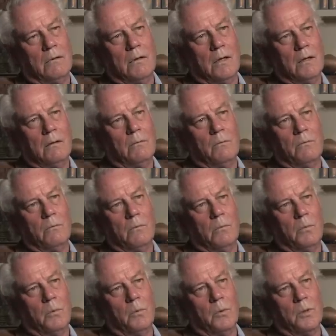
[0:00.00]

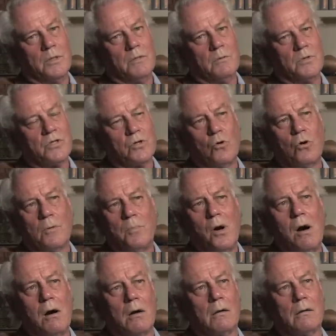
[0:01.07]
was torn
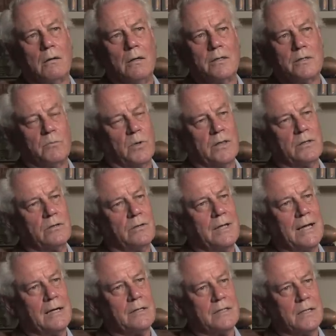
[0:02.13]
apart as it went through
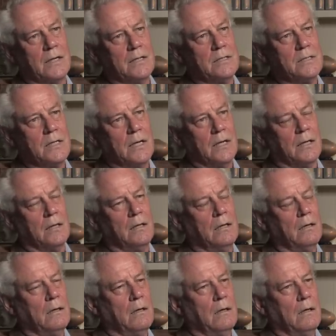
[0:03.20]
the outside skin.
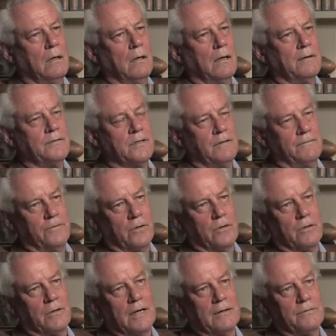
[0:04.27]
I've seen
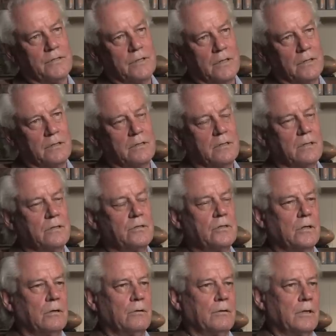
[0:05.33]
photographs since that
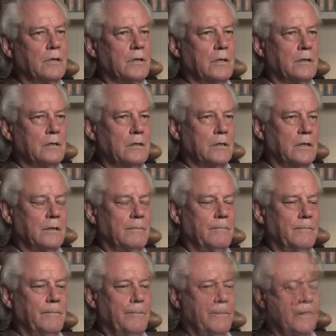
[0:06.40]
show that
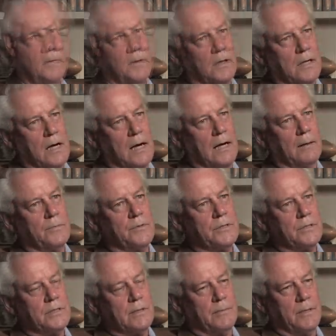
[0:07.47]
the columns
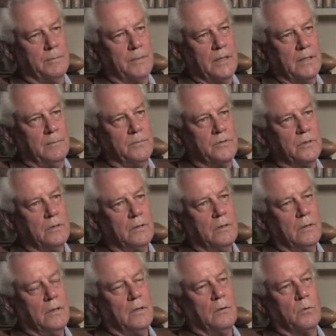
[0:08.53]
and some of the beams
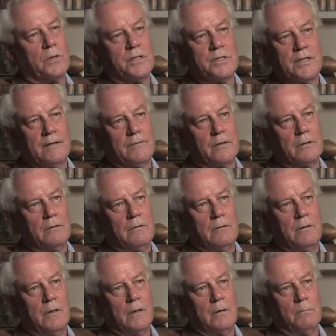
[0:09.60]
were severed
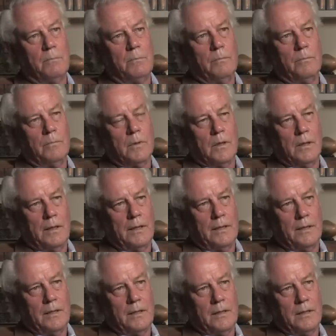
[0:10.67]

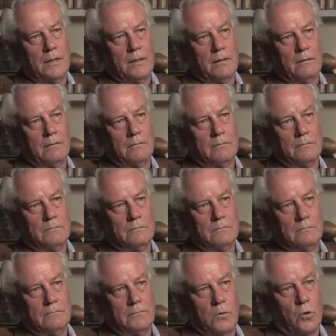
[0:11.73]
in the
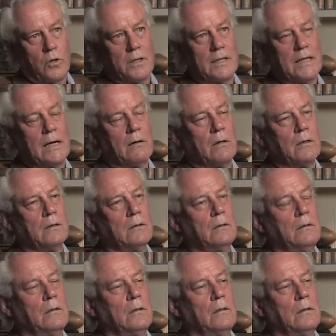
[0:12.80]
North Tower,